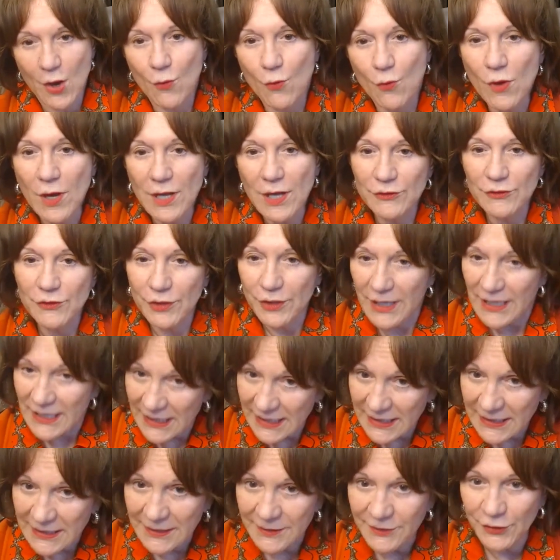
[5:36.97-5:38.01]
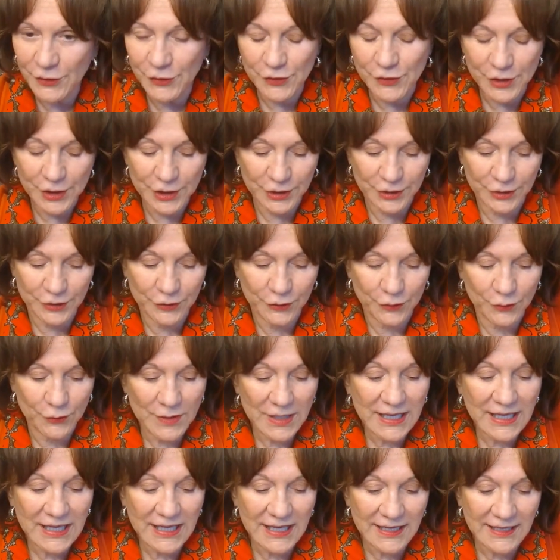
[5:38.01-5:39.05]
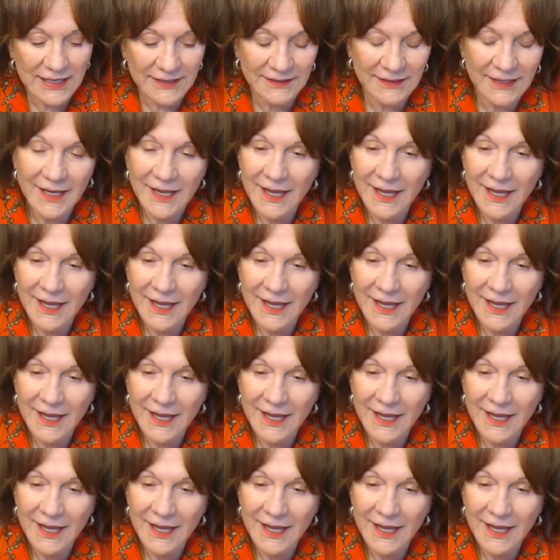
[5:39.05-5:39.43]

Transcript: What is new is